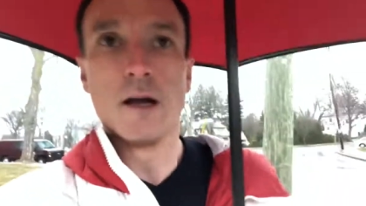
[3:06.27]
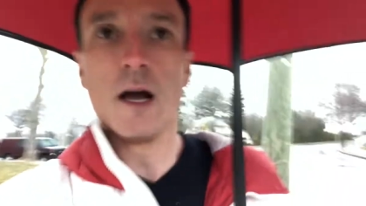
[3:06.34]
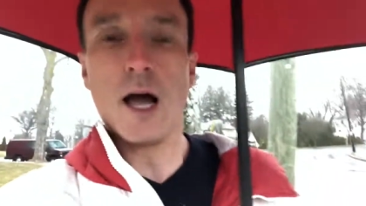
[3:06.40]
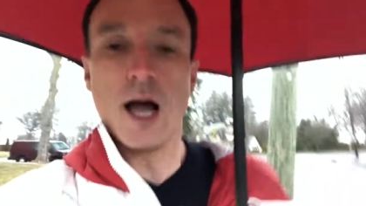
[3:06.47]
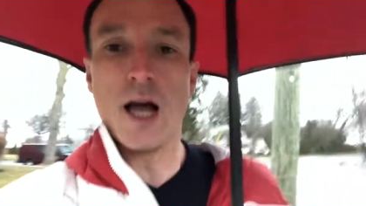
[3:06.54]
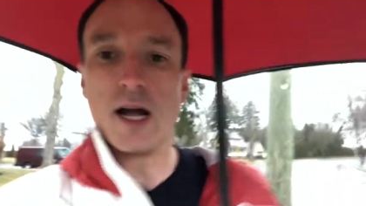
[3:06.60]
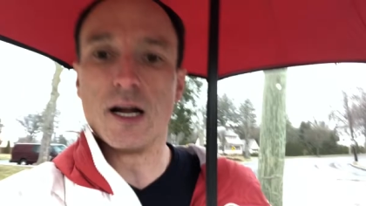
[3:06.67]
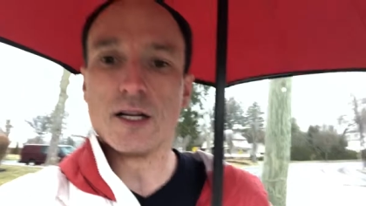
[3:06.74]

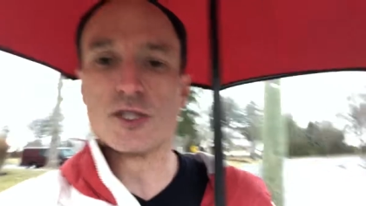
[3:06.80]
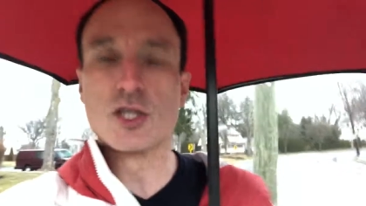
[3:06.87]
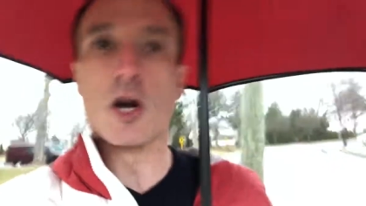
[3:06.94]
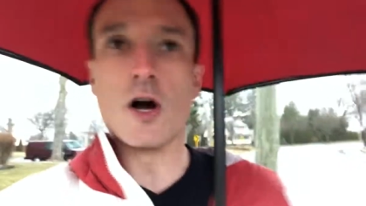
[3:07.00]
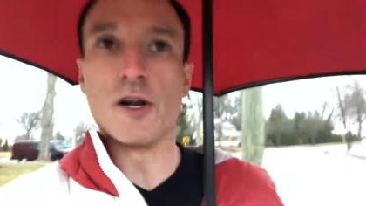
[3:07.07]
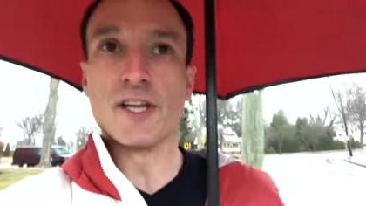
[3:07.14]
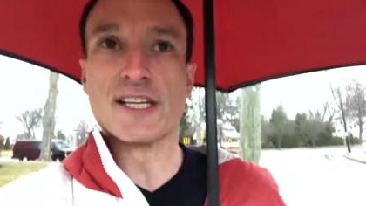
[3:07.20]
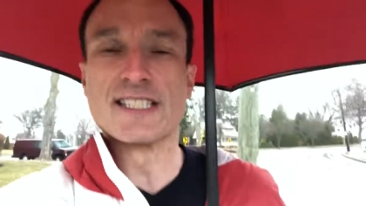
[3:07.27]
It's
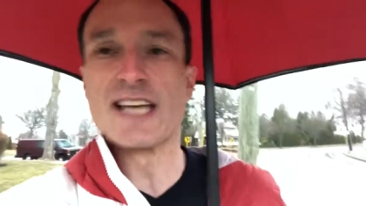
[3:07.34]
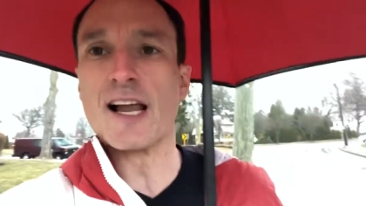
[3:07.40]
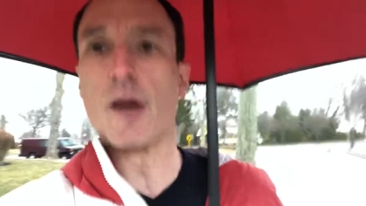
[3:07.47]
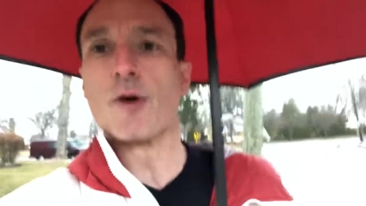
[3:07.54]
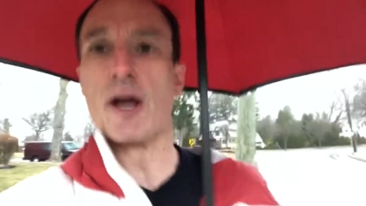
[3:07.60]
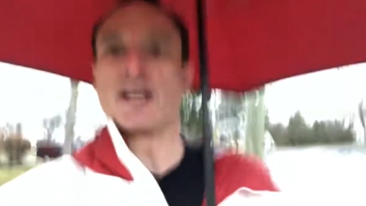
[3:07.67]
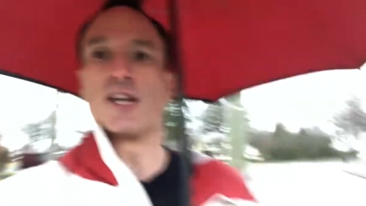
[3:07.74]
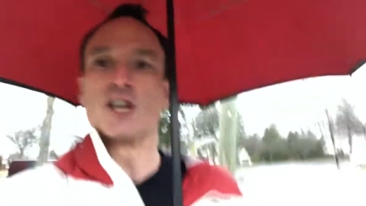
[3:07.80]
called
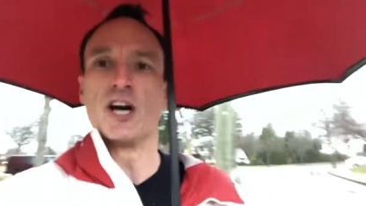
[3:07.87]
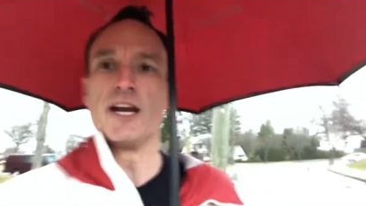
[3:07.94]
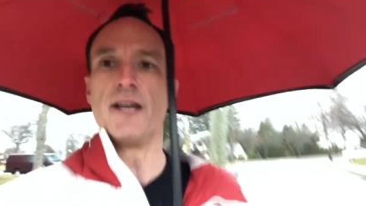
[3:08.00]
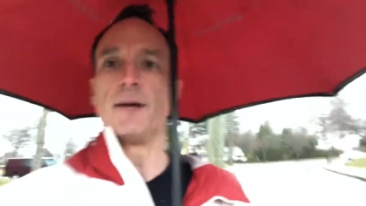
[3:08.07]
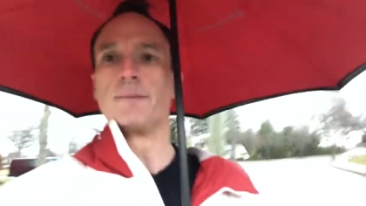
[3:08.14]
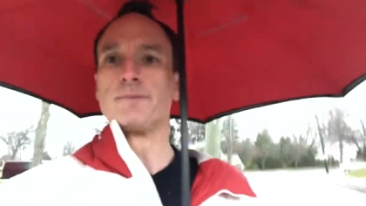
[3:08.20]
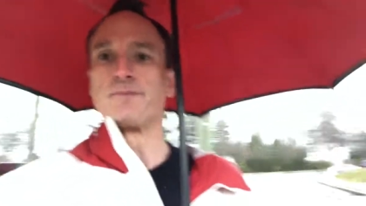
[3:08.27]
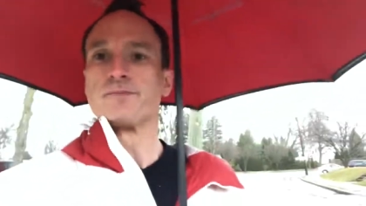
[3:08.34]
Accelerate Good
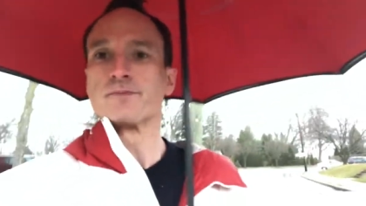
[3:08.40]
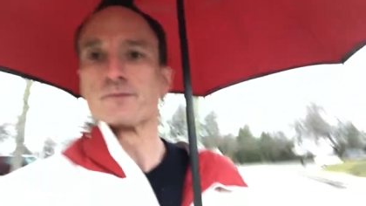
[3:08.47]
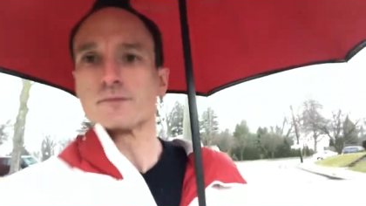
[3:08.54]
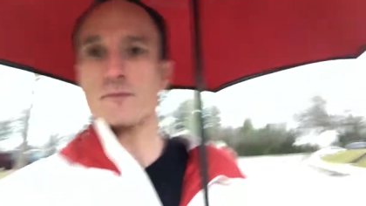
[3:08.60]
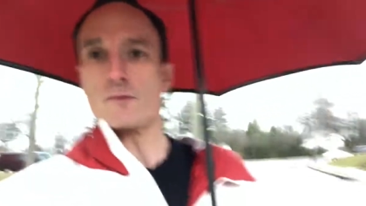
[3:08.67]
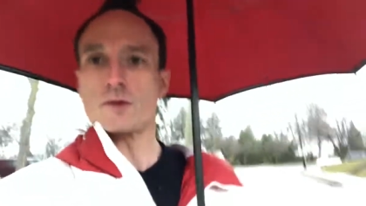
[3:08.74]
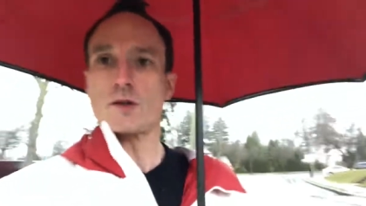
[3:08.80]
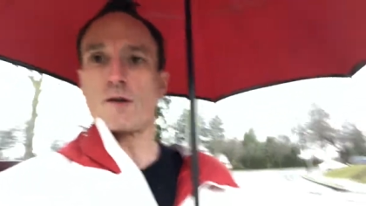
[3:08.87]

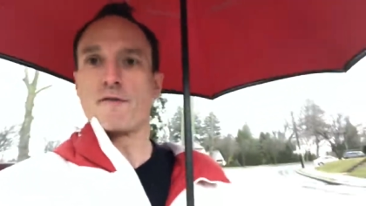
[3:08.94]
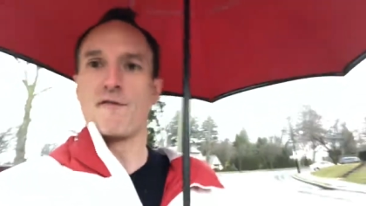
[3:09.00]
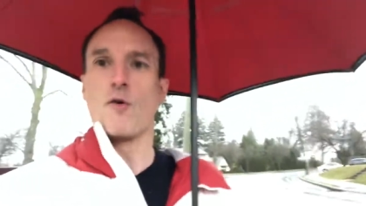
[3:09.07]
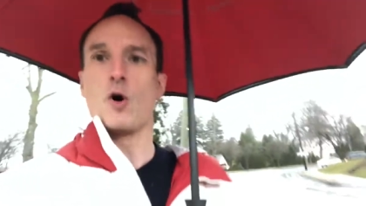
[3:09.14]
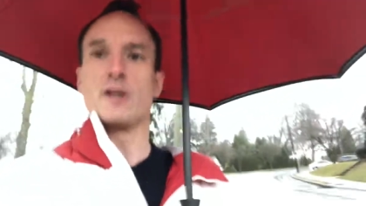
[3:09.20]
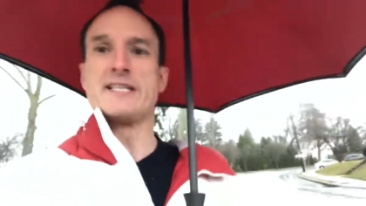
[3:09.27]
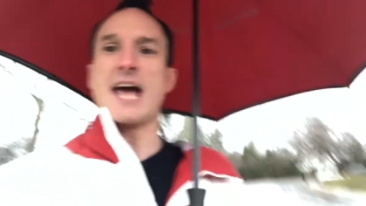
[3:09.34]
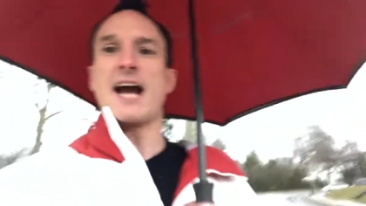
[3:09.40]

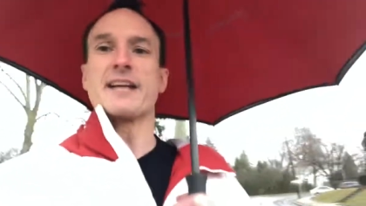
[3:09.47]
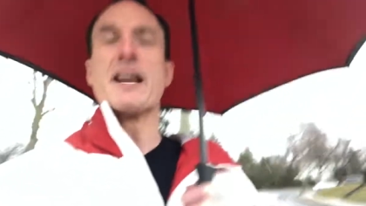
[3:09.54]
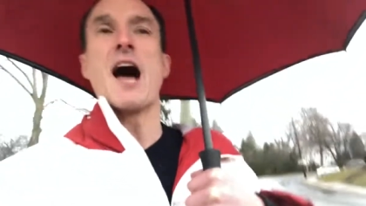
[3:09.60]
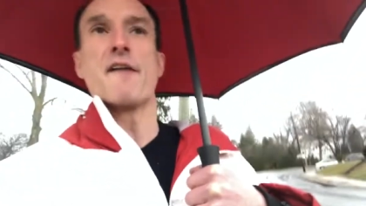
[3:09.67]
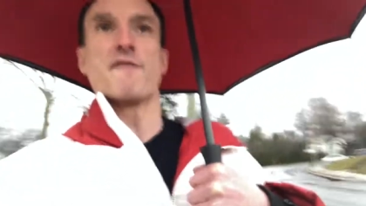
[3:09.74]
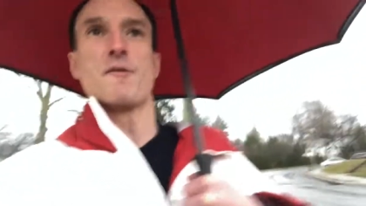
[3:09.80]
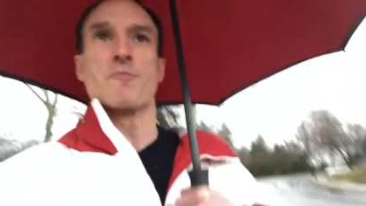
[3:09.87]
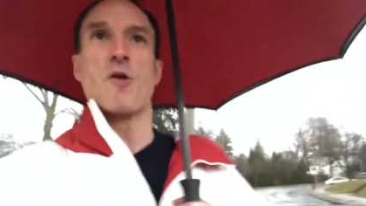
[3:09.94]
for Tech
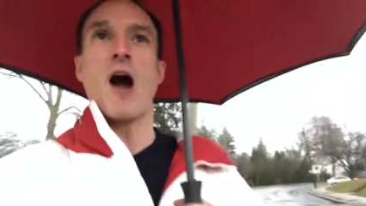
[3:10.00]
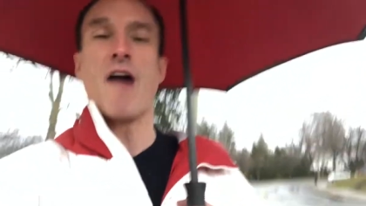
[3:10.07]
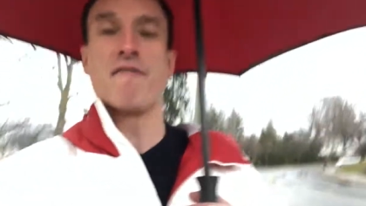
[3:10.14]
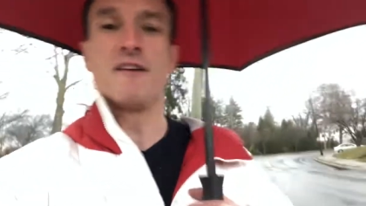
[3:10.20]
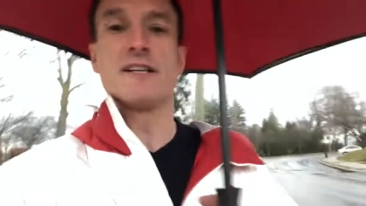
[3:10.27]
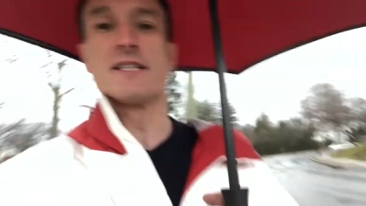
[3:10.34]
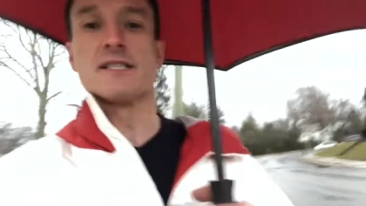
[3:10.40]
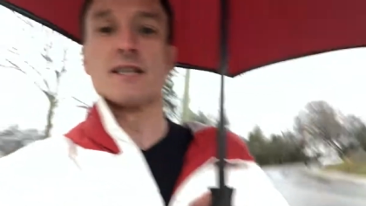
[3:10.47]

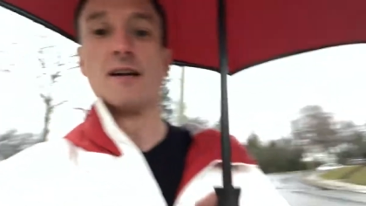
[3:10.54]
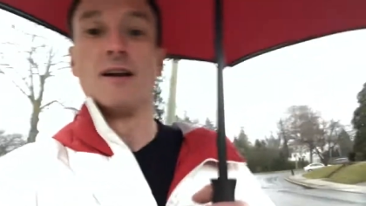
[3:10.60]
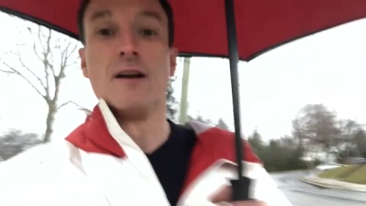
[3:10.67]
Not-for-profits.